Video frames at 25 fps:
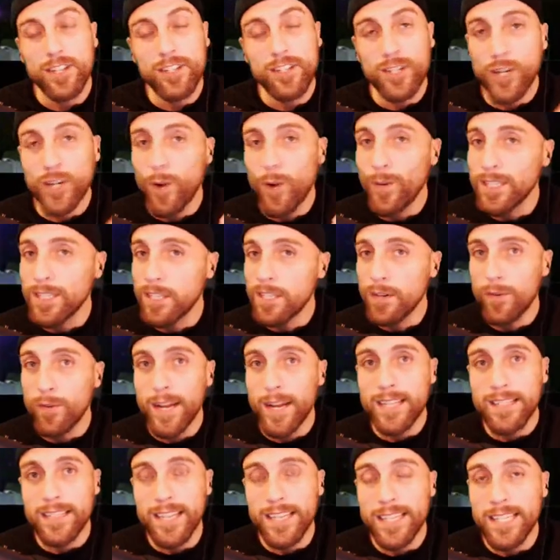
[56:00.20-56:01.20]
go into
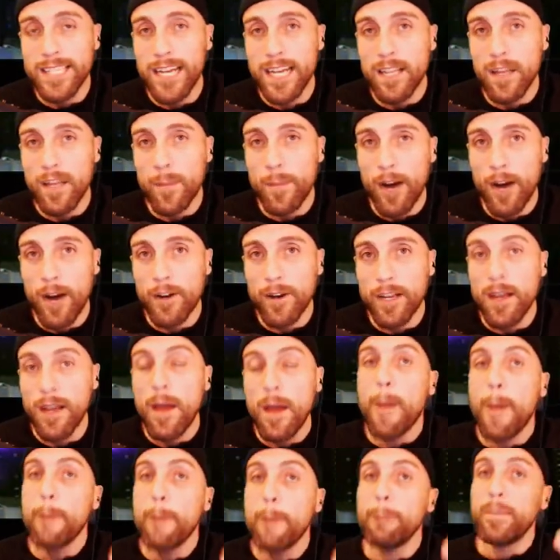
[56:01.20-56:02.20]
great detail about it
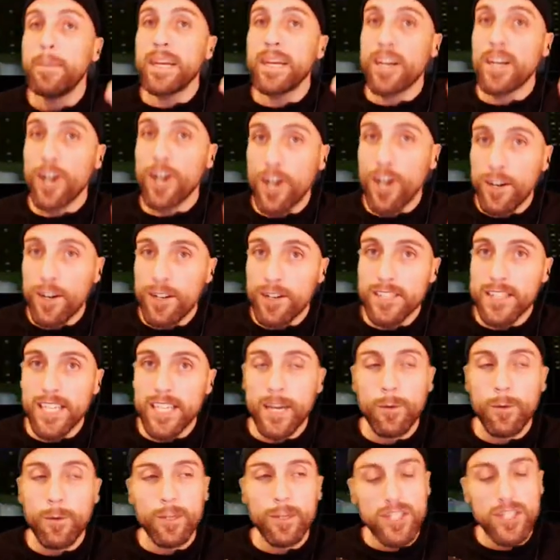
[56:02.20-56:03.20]
because
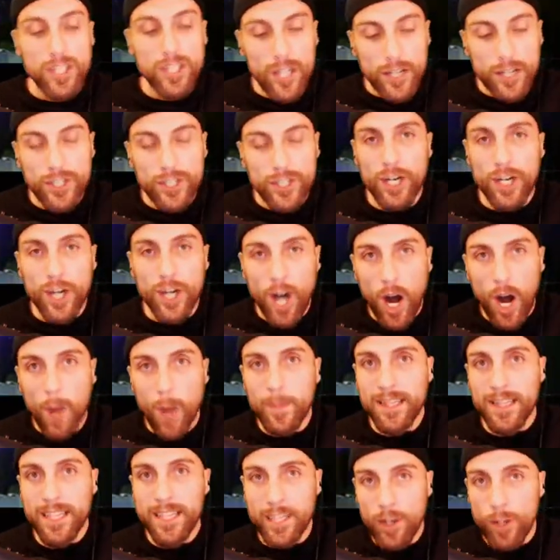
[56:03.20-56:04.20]
it was such a
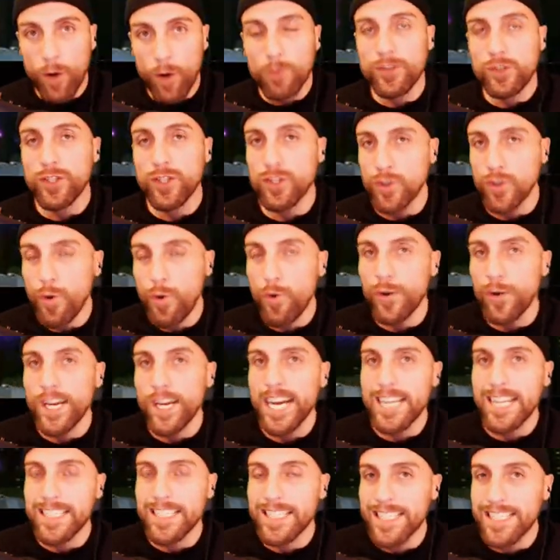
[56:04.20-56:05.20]
commonly known
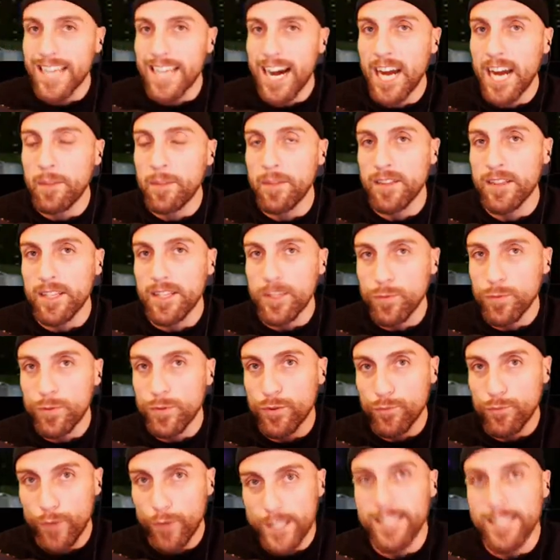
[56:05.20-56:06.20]
story at the time that this
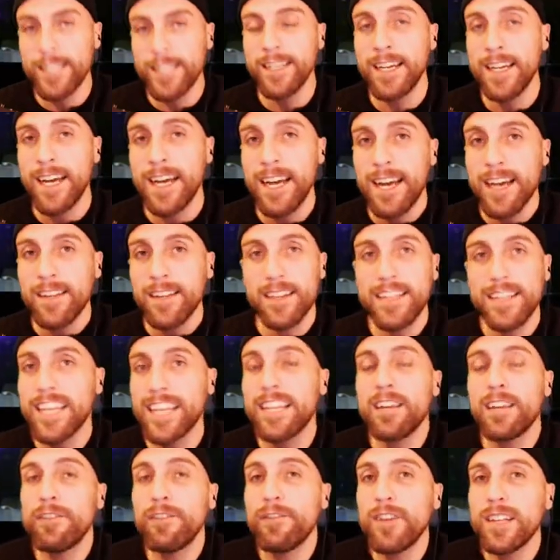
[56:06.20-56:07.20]
was written that they
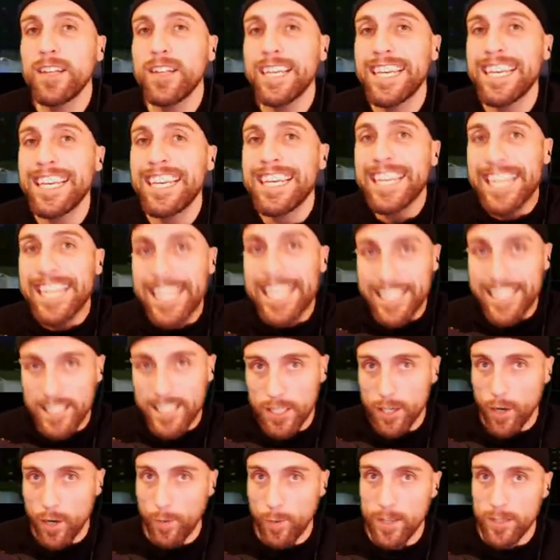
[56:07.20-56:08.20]
didn't feel any need
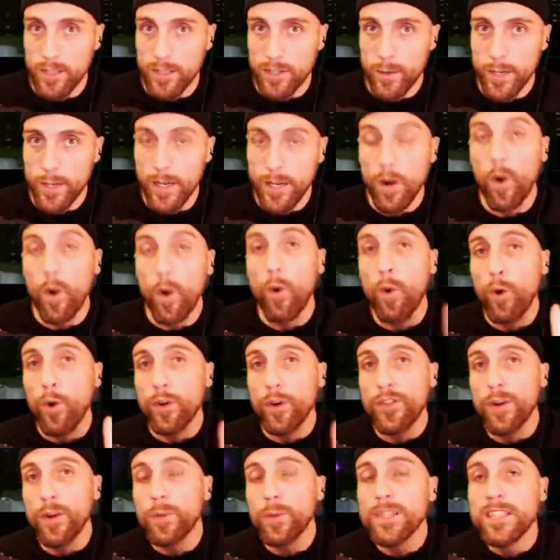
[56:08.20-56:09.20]
to go into it.
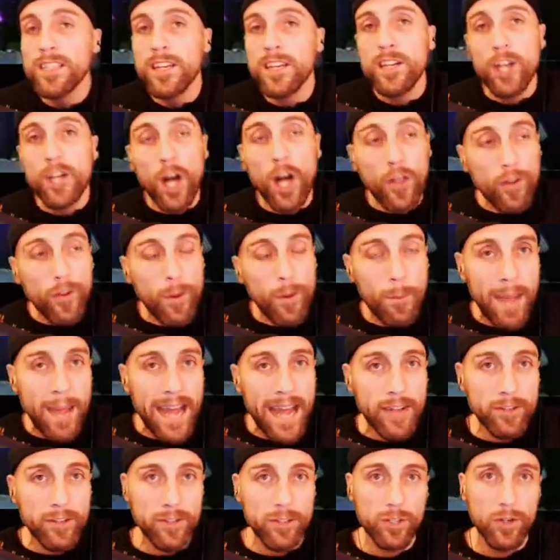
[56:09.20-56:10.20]
Or there was another
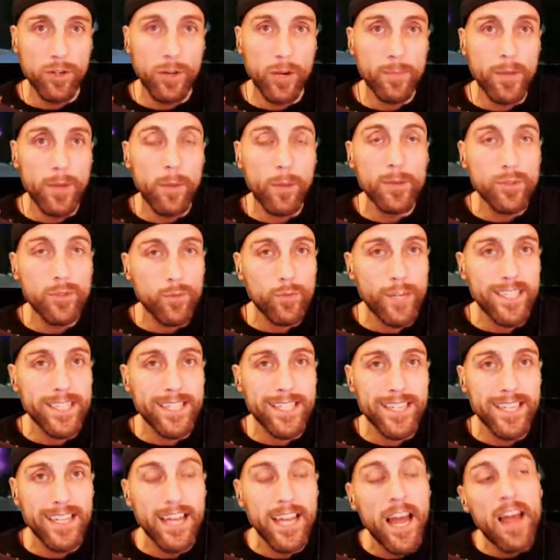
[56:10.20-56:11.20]
manuscript that was
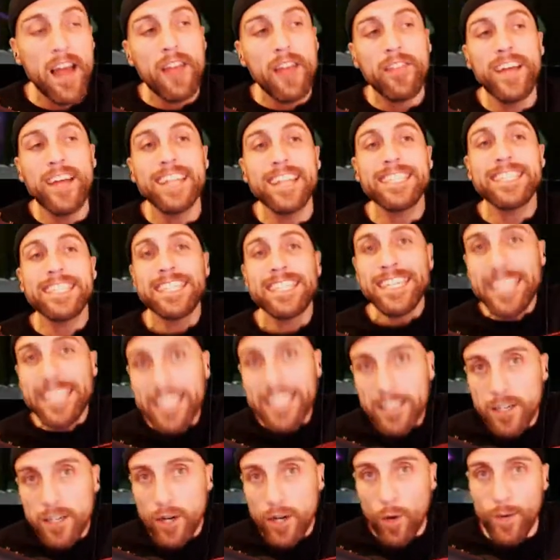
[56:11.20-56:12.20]
written that
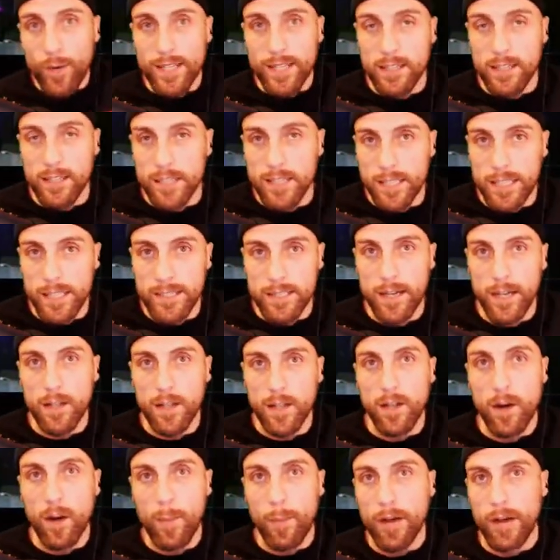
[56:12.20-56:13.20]
did go into
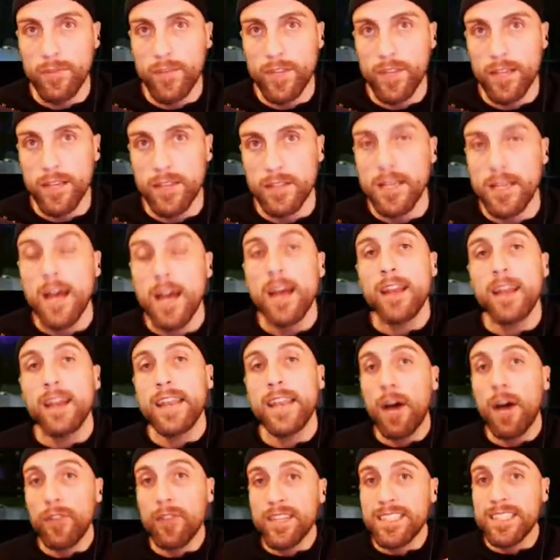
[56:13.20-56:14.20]
detail about this.
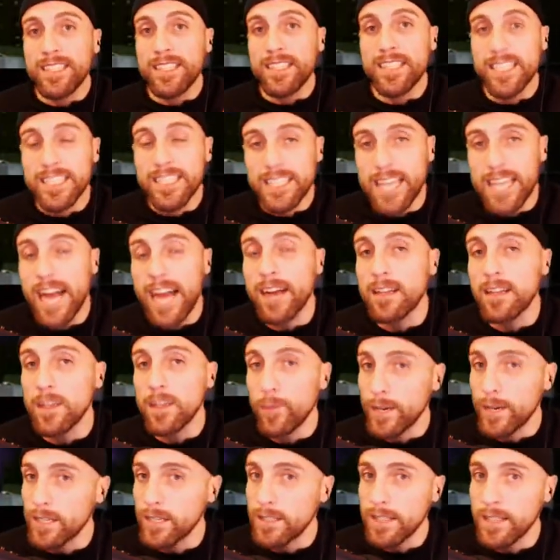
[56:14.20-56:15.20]
Now, this is exactly
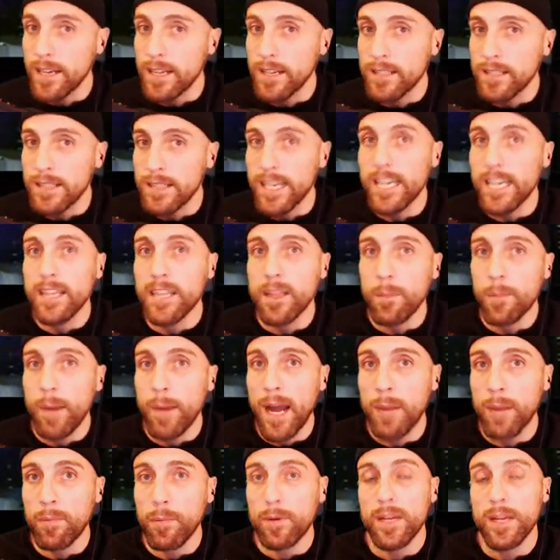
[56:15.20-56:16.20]
what it says in the
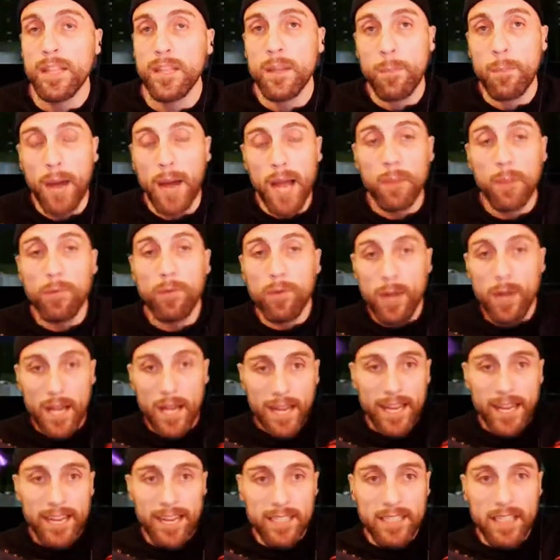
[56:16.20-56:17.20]
Bible. In the Bible,
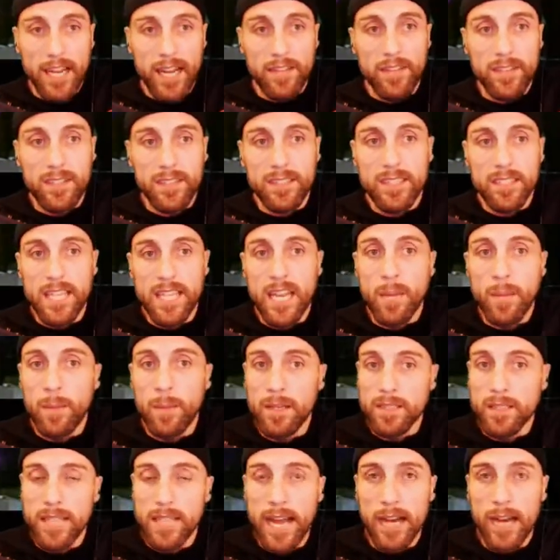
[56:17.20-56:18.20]
it's got the same
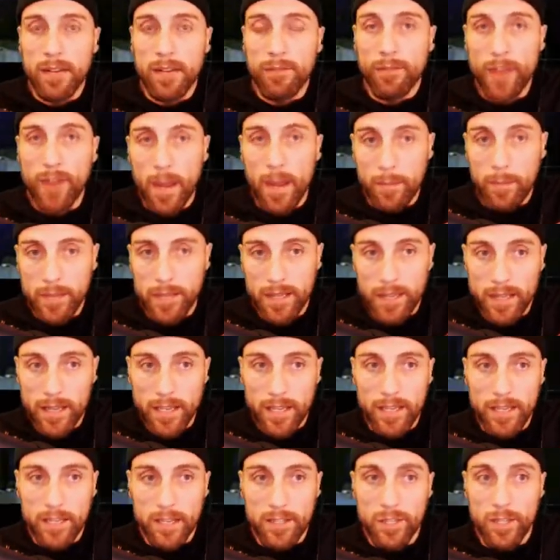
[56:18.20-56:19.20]
exact family
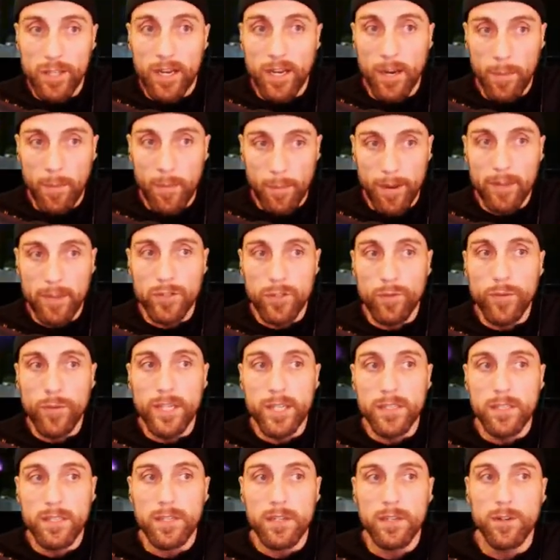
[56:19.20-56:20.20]
lineage that I'm about to
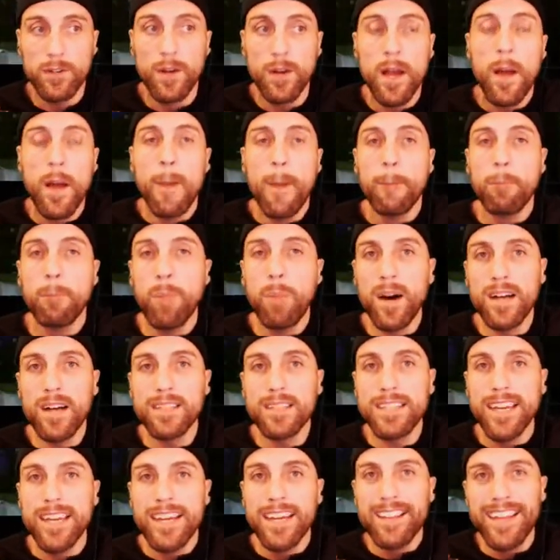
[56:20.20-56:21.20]
read to you,
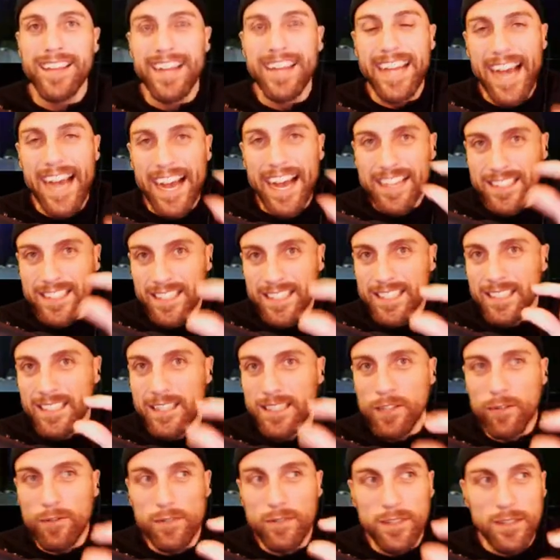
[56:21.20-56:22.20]
but then it has this
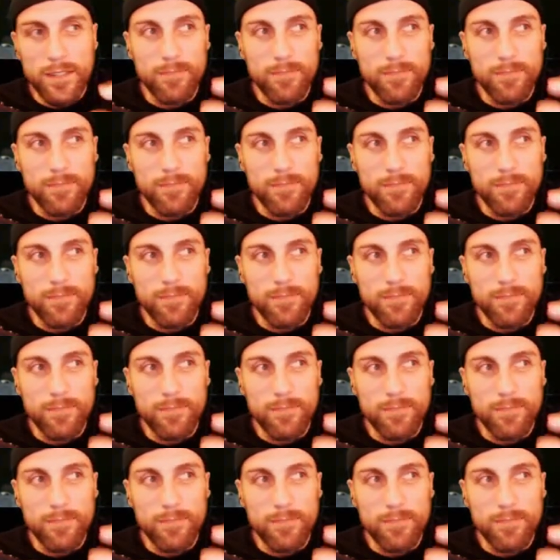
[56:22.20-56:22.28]
little